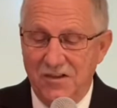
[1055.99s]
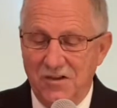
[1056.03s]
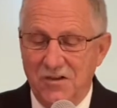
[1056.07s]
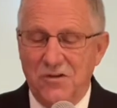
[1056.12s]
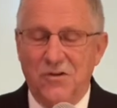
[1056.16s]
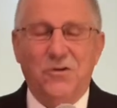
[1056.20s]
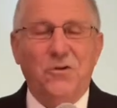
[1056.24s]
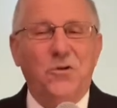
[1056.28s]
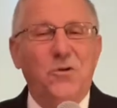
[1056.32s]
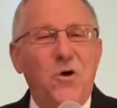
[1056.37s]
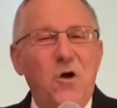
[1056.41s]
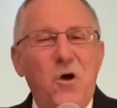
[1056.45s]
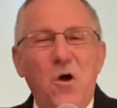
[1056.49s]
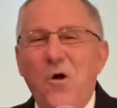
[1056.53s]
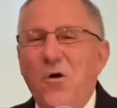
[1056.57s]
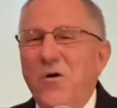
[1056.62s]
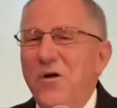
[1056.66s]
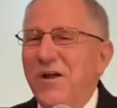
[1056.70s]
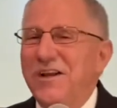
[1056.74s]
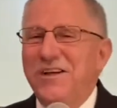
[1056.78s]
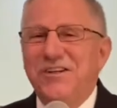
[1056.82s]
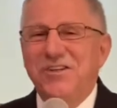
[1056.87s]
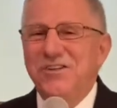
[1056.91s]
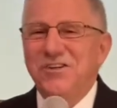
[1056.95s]

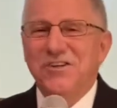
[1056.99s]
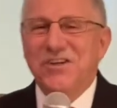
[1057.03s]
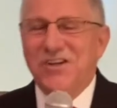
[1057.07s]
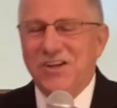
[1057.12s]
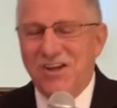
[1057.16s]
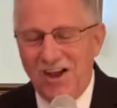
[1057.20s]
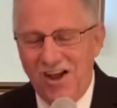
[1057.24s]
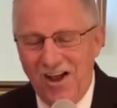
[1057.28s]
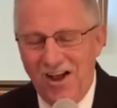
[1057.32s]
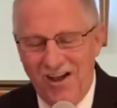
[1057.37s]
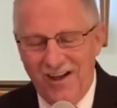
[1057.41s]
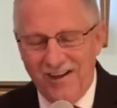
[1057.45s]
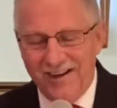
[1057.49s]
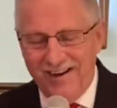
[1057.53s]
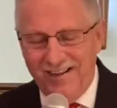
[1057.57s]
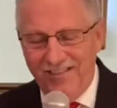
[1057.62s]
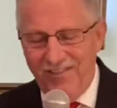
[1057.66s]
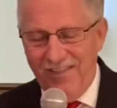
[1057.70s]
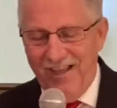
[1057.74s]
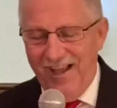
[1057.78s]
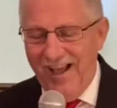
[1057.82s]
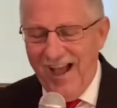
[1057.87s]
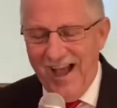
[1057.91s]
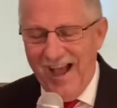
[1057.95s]
Glory to God in
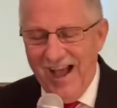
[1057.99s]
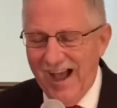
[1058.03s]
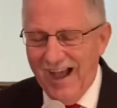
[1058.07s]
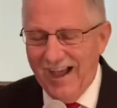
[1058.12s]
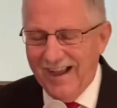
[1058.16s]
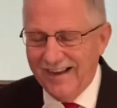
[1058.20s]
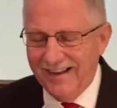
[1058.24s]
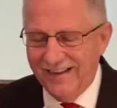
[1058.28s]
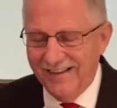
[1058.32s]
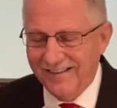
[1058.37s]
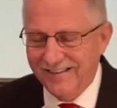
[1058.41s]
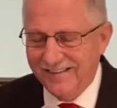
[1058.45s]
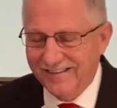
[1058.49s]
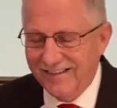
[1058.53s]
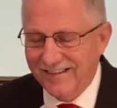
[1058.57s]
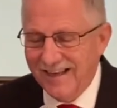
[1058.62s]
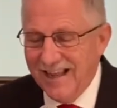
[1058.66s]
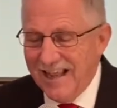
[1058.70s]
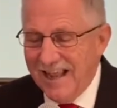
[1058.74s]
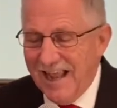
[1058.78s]
the highest,